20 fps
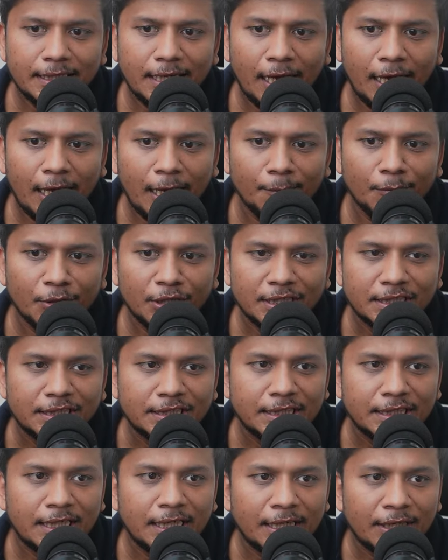I'm gonna
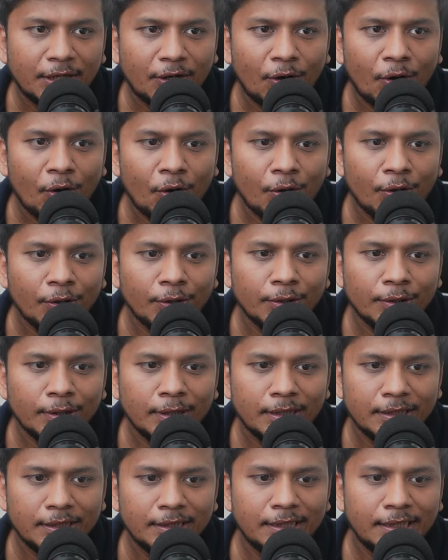share all
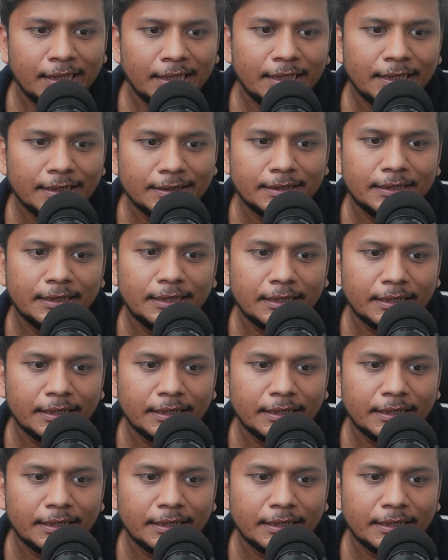the